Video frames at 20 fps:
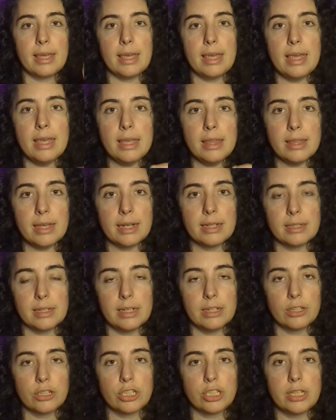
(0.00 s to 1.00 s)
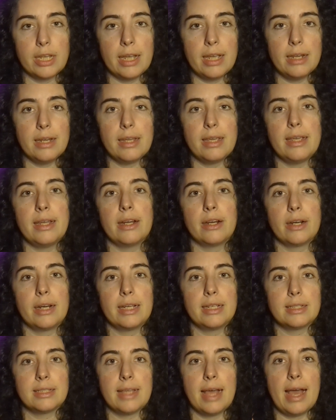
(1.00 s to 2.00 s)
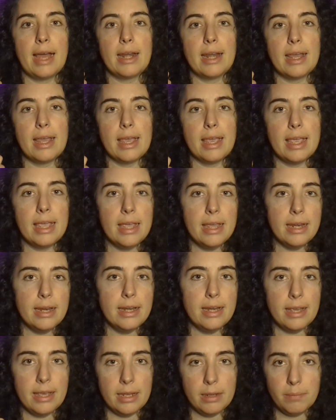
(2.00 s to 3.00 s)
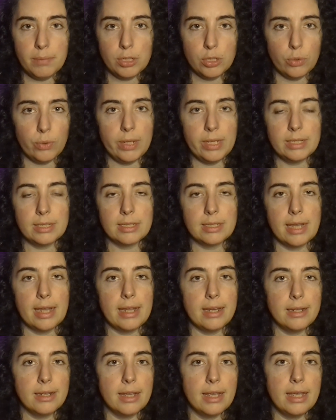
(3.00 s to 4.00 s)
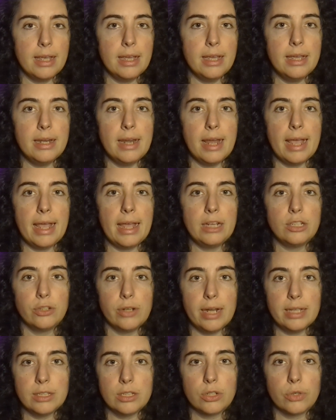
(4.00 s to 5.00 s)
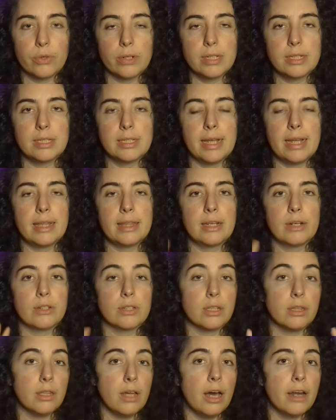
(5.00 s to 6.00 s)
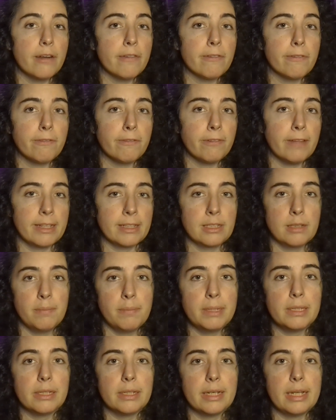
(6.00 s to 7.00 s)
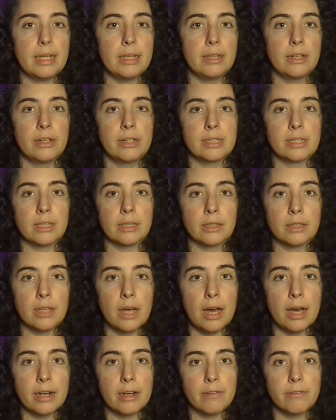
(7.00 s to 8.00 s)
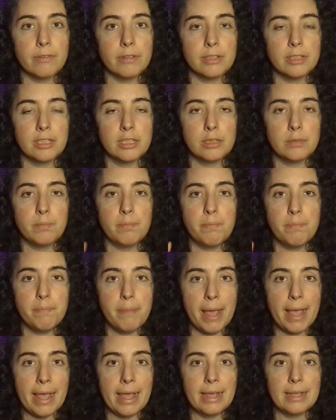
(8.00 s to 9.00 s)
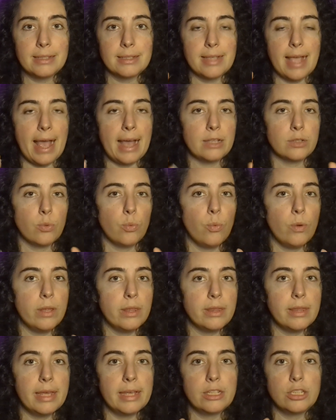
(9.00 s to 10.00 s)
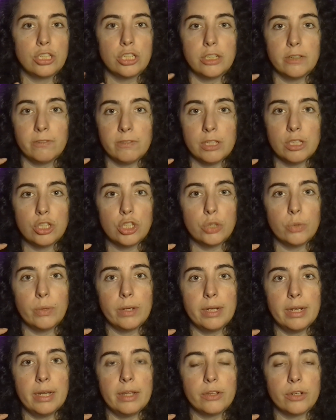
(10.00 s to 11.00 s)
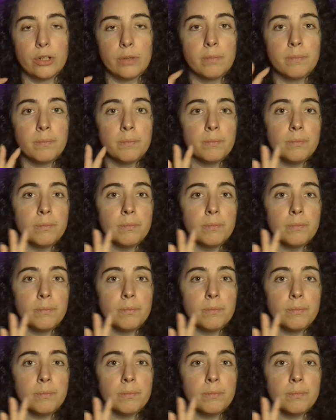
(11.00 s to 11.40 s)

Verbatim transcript: key thing to understand here is that in an in between state, in a transitory state, there's a lot of flexibility. There is a lot of space as one thing is shifting to another